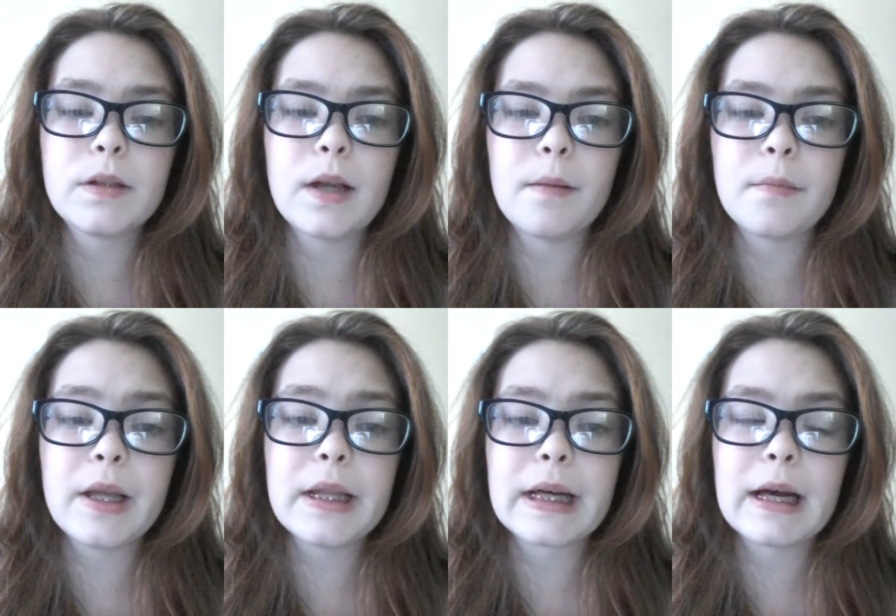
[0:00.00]
down
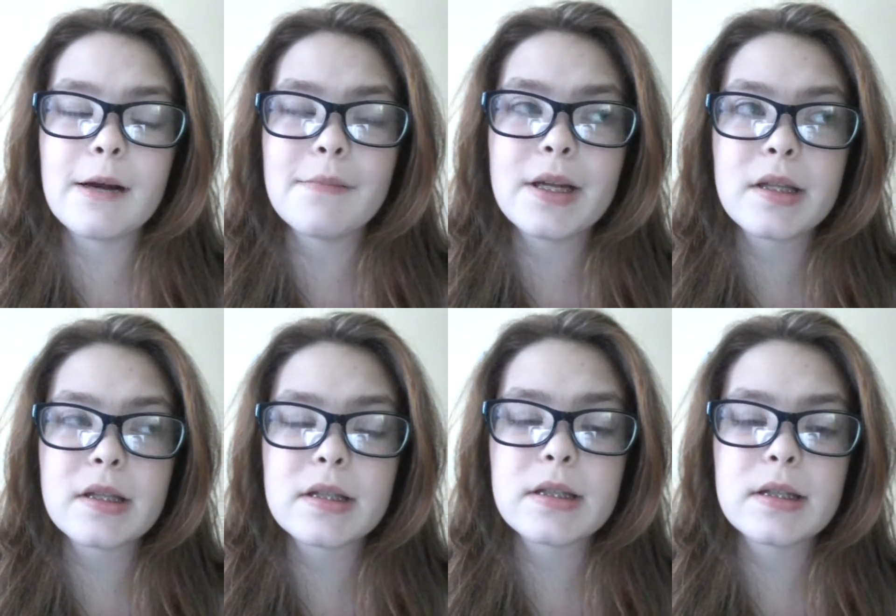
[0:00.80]
in the
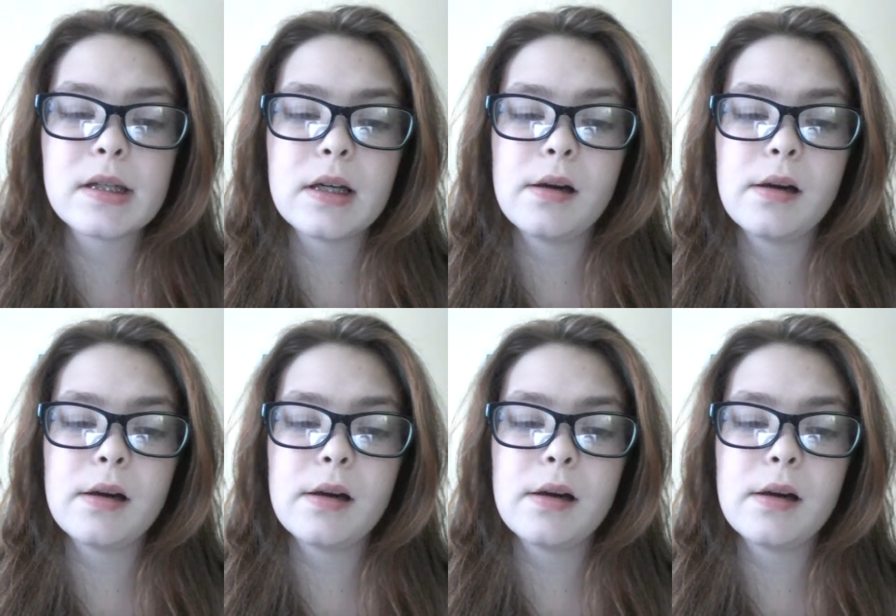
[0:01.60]
comments.